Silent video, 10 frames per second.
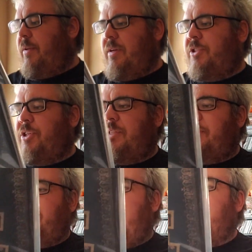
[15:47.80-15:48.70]
It's just,
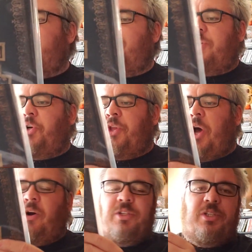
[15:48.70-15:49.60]
the answer's still
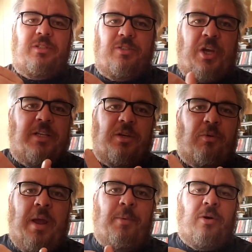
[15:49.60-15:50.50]
no. It's just Chasing
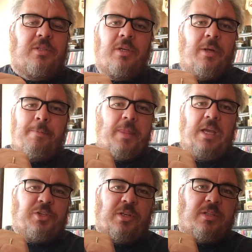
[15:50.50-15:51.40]
Rainbows.
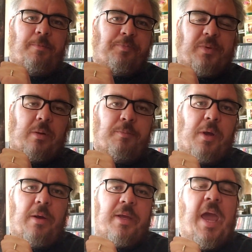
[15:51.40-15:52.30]
It's just
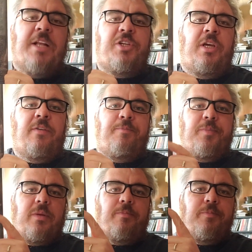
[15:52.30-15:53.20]

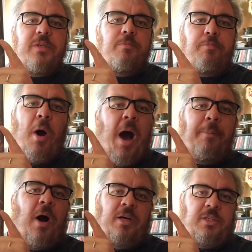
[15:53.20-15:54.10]
catchy pop
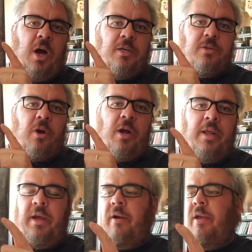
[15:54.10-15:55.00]
punk songs are on
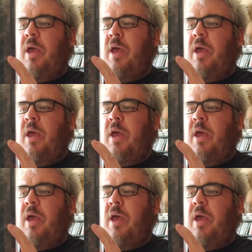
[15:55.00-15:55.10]
here.